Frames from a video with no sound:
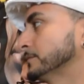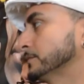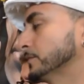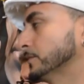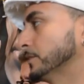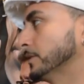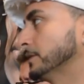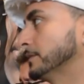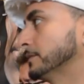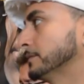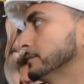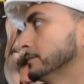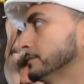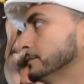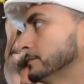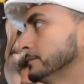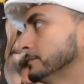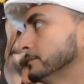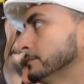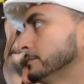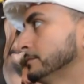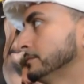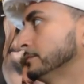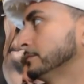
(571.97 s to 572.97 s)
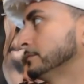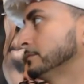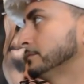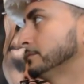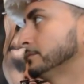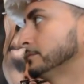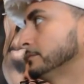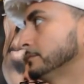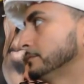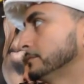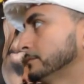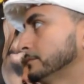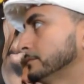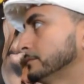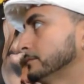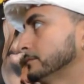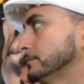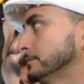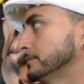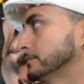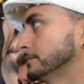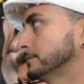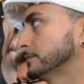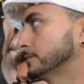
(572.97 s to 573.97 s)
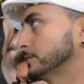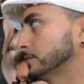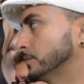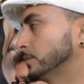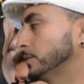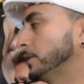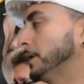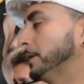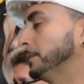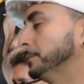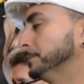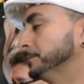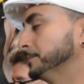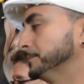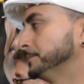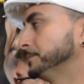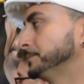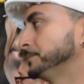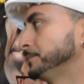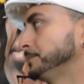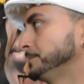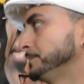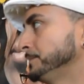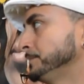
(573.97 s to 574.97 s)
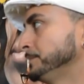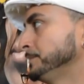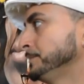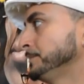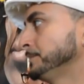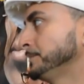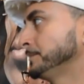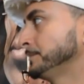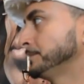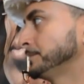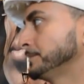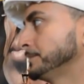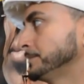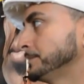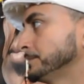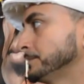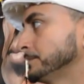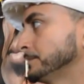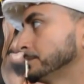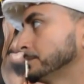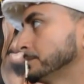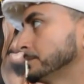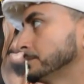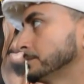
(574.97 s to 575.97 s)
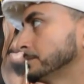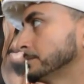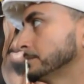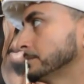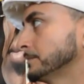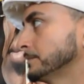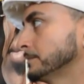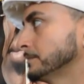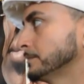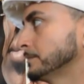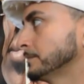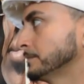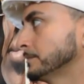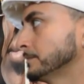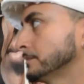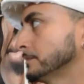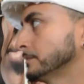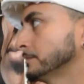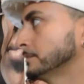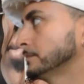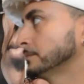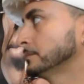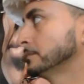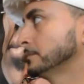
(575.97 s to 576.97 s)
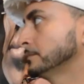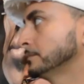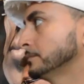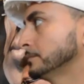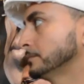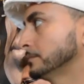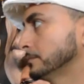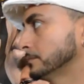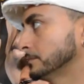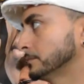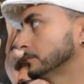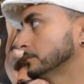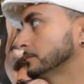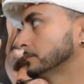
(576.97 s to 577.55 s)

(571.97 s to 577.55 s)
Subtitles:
No words are spoken by the person on screen.